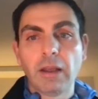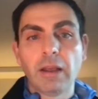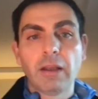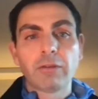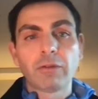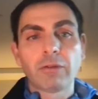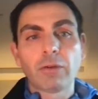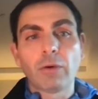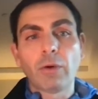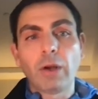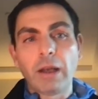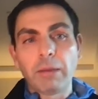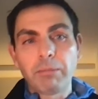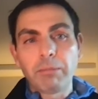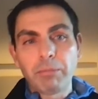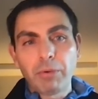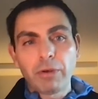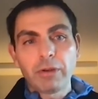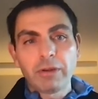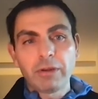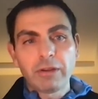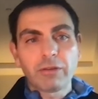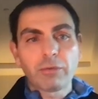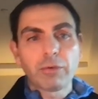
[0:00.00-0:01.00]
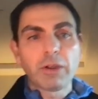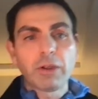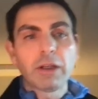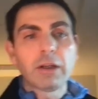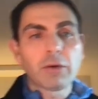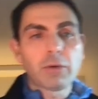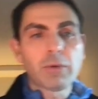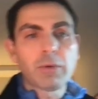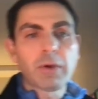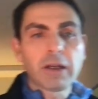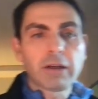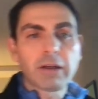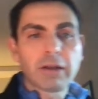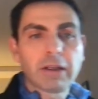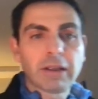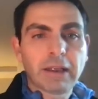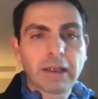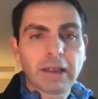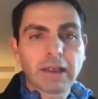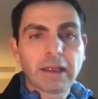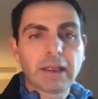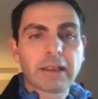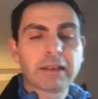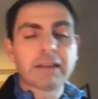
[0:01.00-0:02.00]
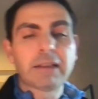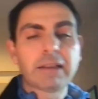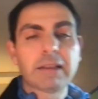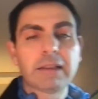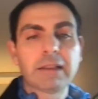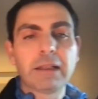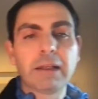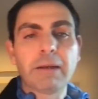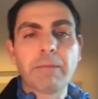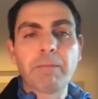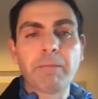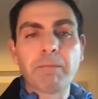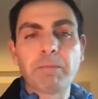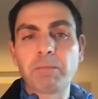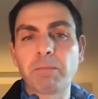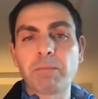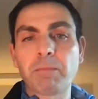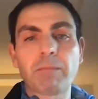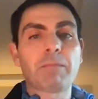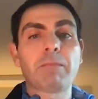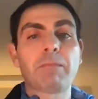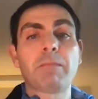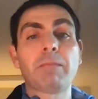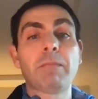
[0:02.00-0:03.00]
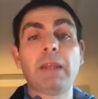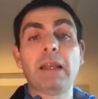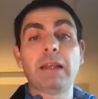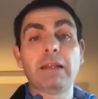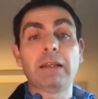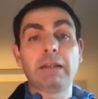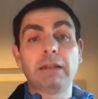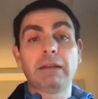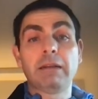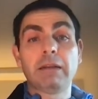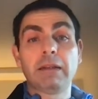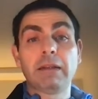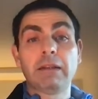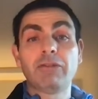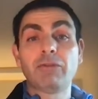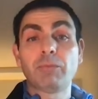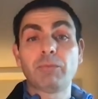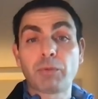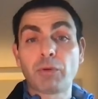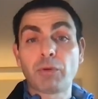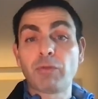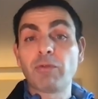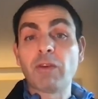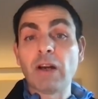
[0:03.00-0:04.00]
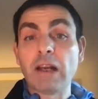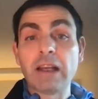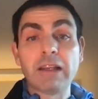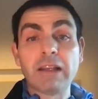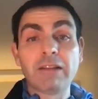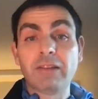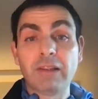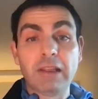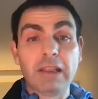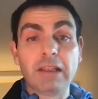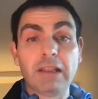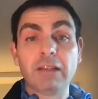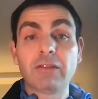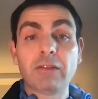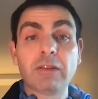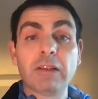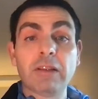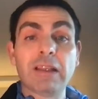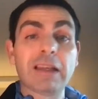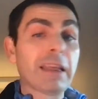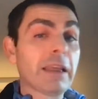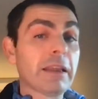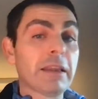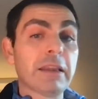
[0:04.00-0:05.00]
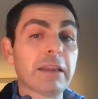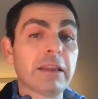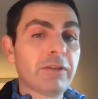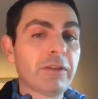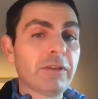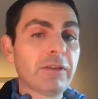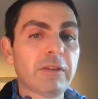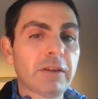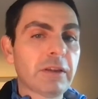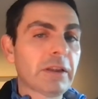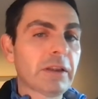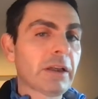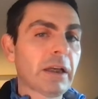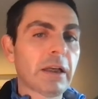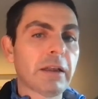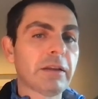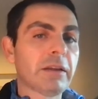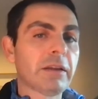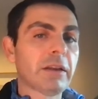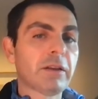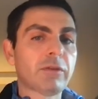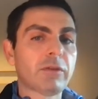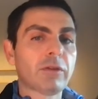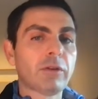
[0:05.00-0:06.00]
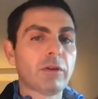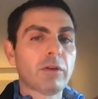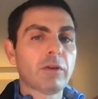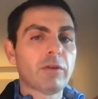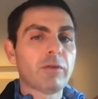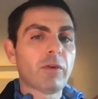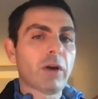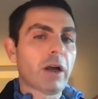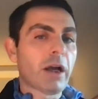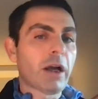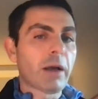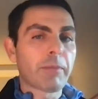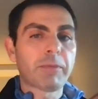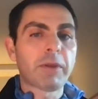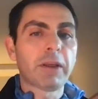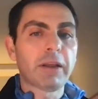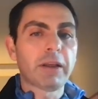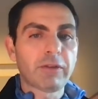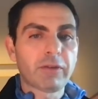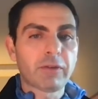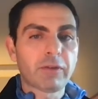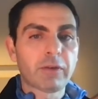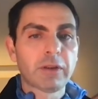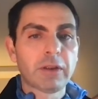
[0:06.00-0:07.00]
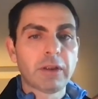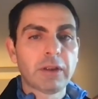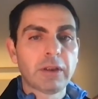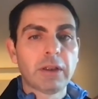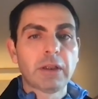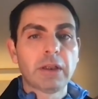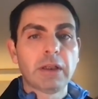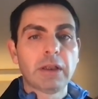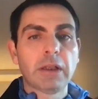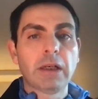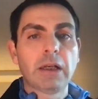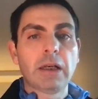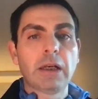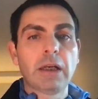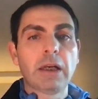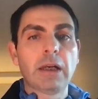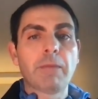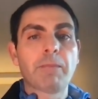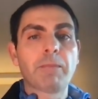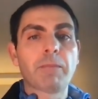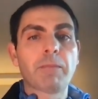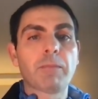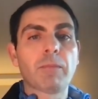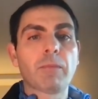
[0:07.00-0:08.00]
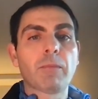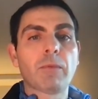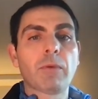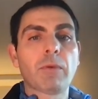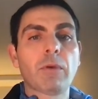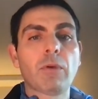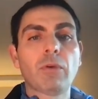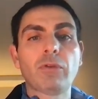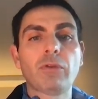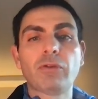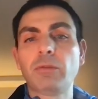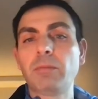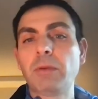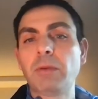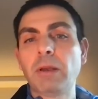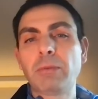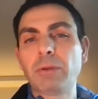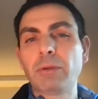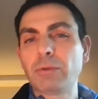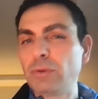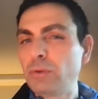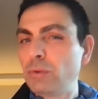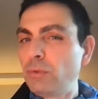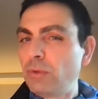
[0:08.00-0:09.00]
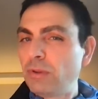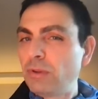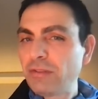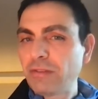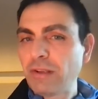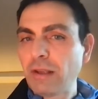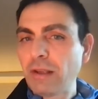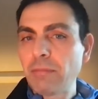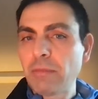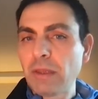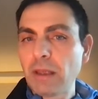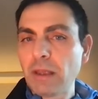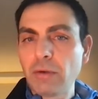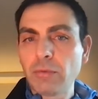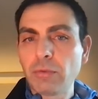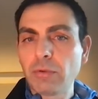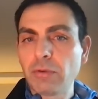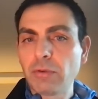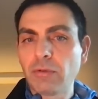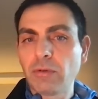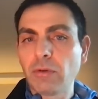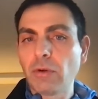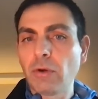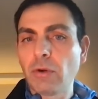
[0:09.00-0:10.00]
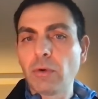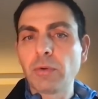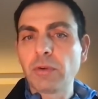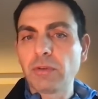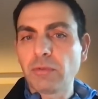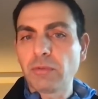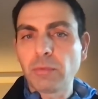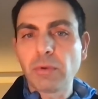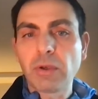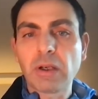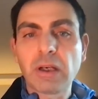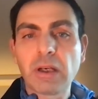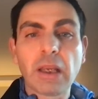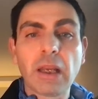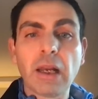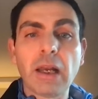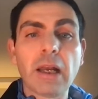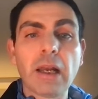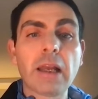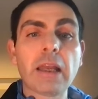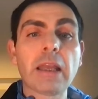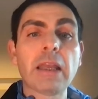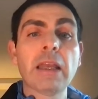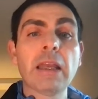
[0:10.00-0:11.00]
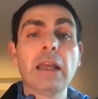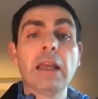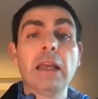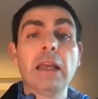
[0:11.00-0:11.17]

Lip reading: So I put on the screen a query that provides this. Again, this is in the context of optics. You should be able to do the same thing with Osquery I.